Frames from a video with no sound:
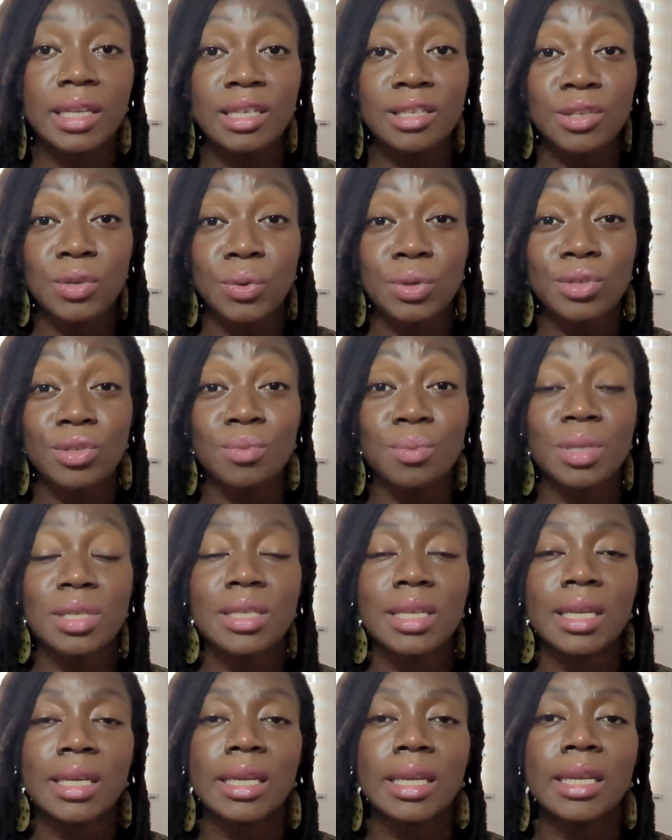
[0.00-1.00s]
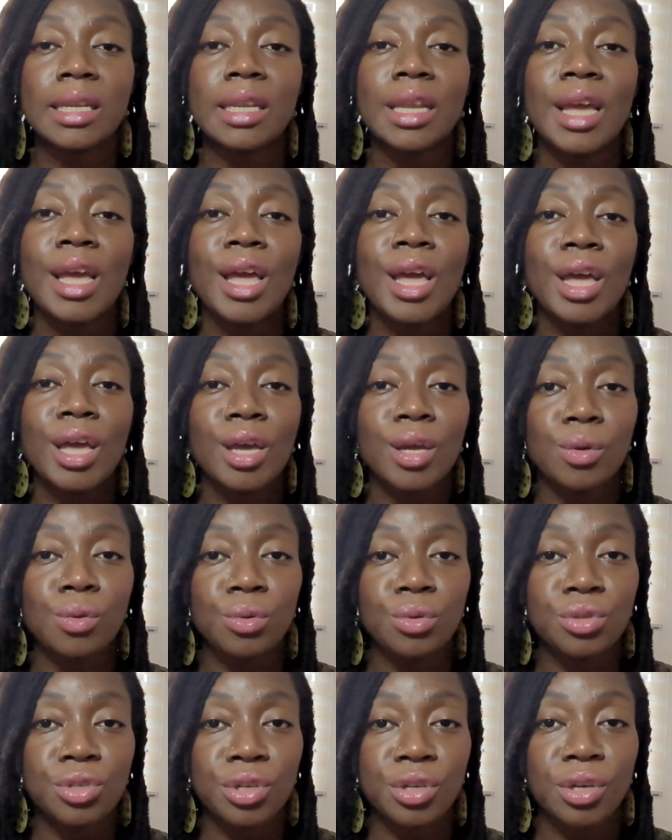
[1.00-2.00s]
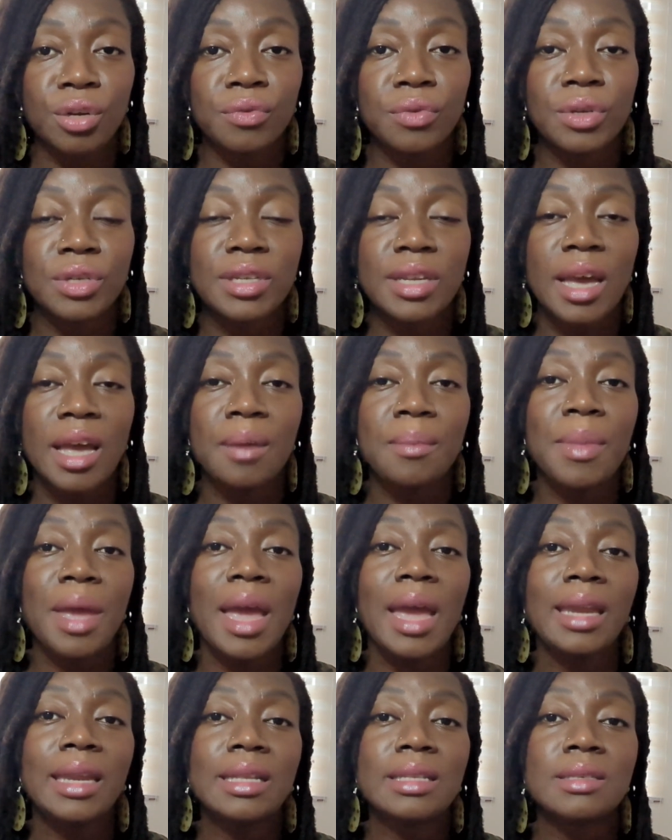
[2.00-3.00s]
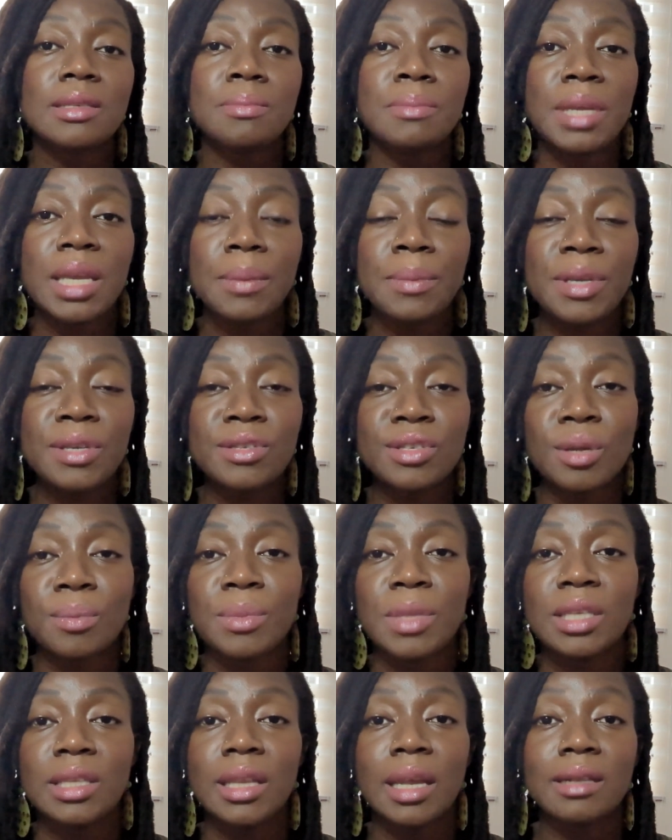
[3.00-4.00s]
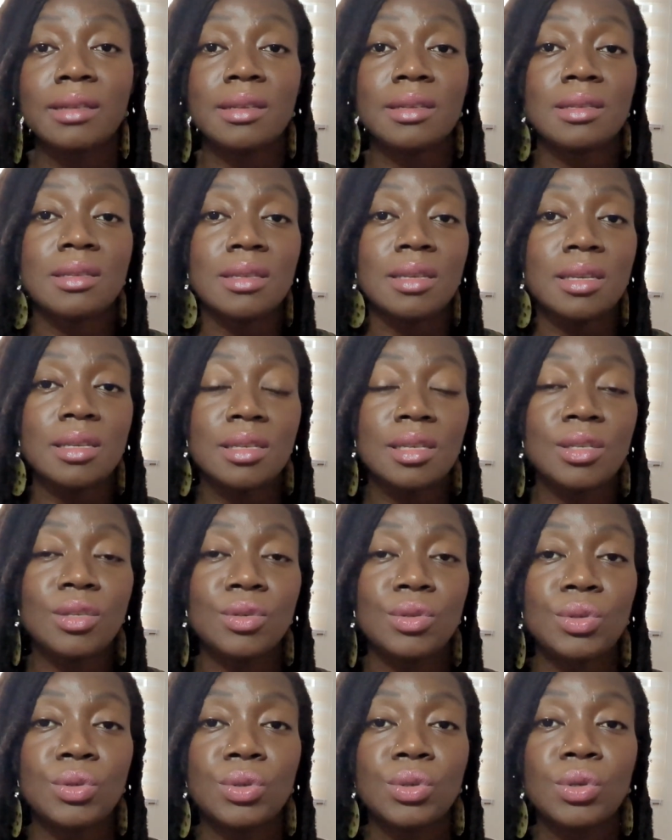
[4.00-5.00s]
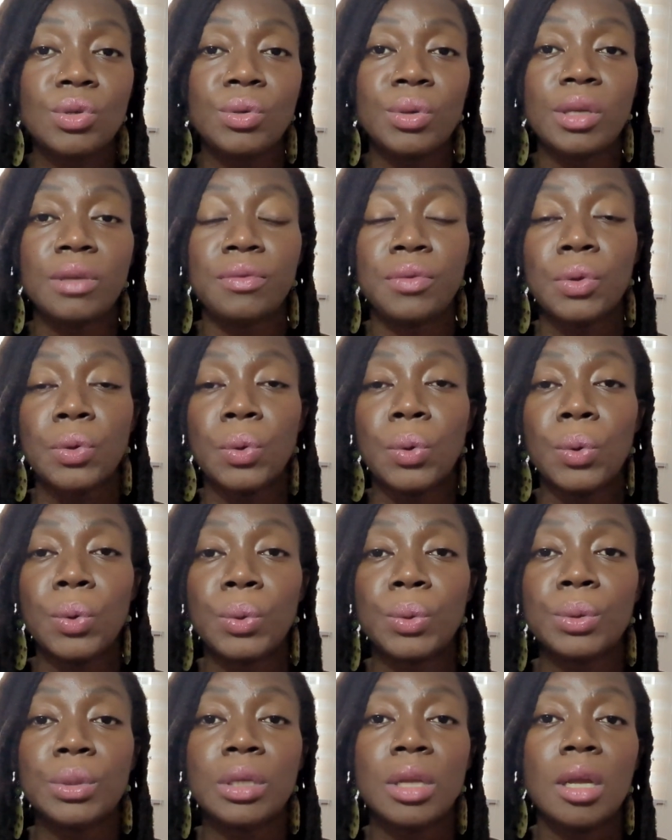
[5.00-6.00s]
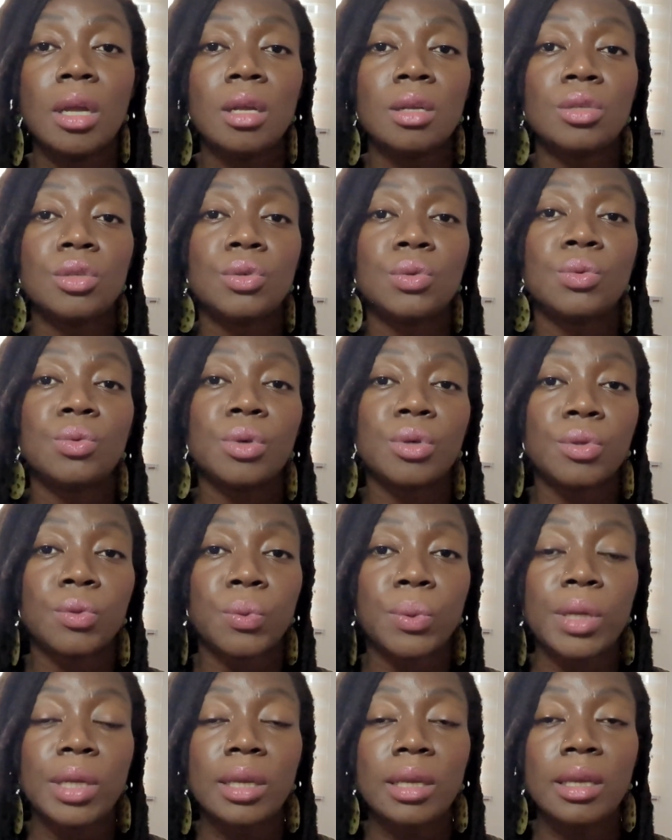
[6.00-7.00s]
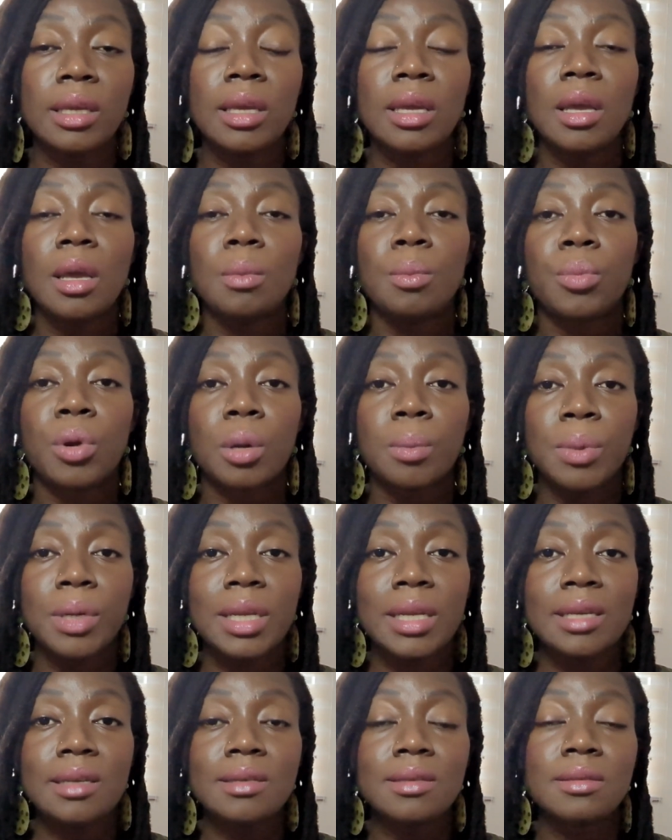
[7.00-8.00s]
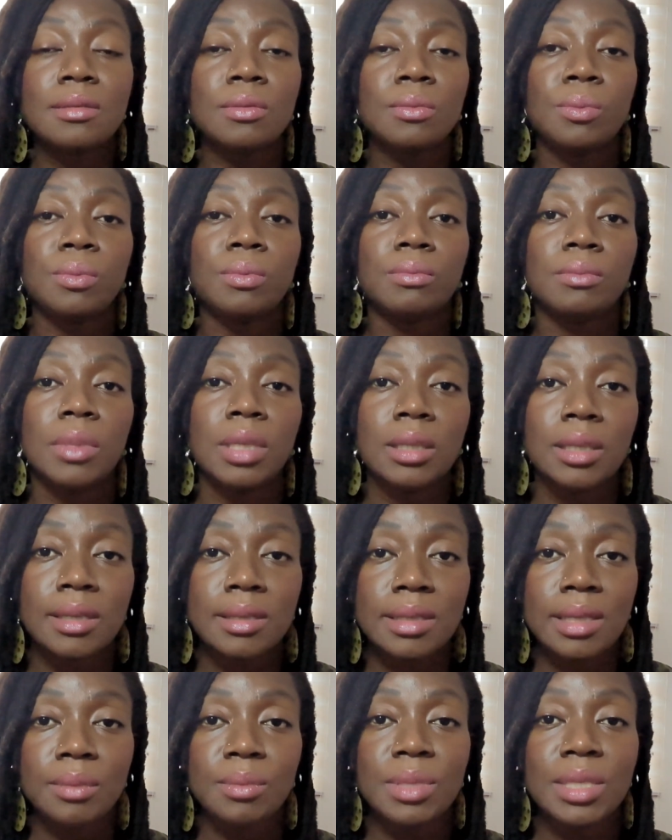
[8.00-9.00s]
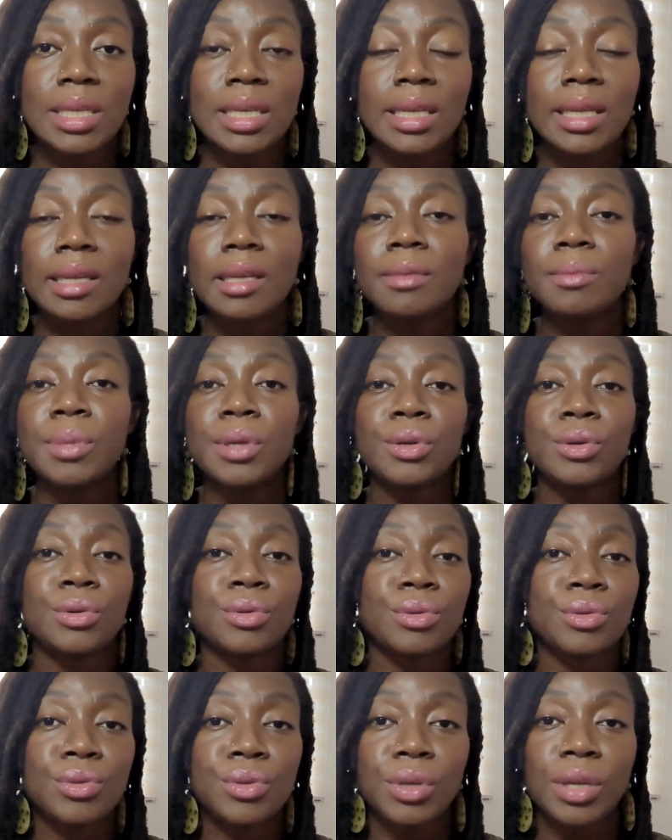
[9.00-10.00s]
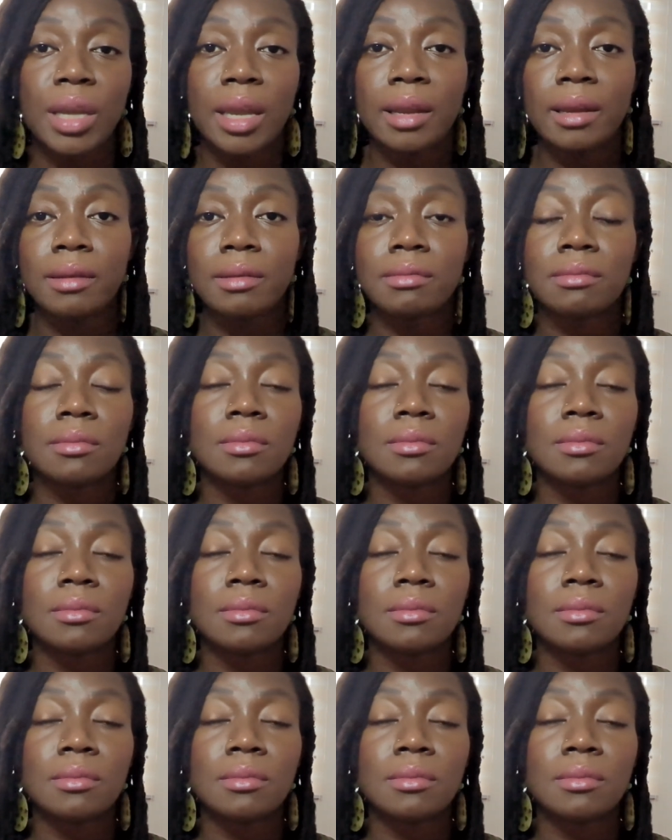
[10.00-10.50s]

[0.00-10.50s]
it's going to be taking a good chunk of your time. And it may be something that it's easy to do if you own 2 or 3 properties in the same city, because you can